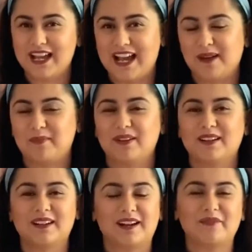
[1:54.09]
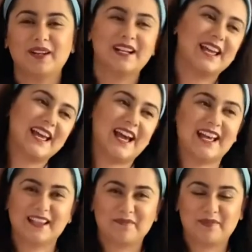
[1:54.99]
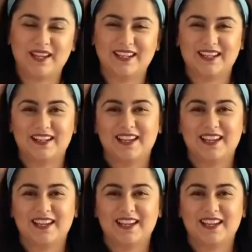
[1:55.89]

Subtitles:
apple, cover it, and then bake it.